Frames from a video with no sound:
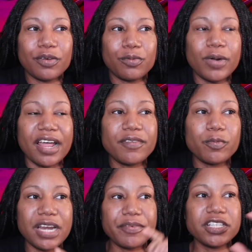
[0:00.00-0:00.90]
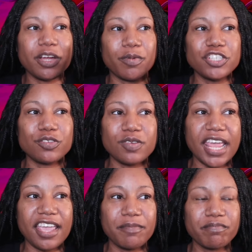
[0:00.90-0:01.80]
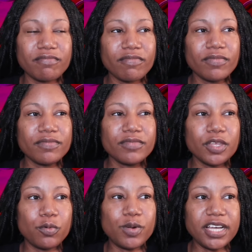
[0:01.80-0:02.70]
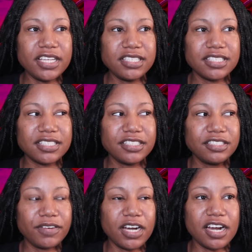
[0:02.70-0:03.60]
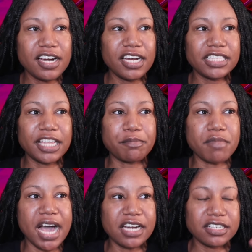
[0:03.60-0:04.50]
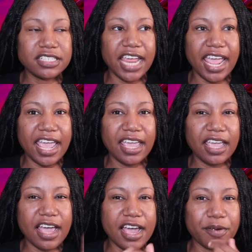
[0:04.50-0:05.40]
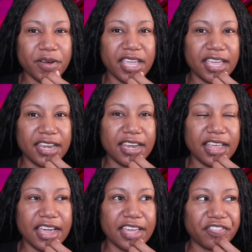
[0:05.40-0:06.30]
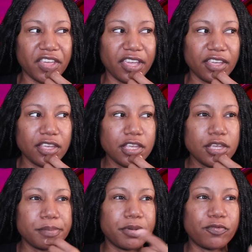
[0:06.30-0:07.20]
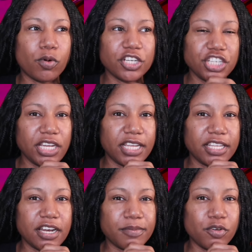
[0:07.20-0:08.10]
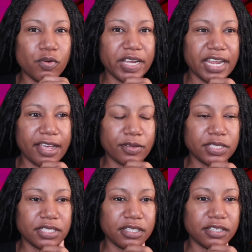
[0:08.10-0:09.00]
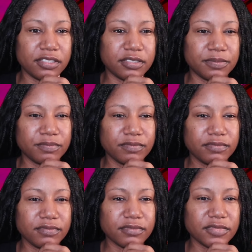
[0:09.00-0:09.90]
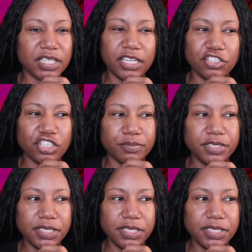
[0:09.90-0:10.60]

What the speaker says: whatever the original name was for her is like modern day Iran, I think, before she ended up going down to Egypt,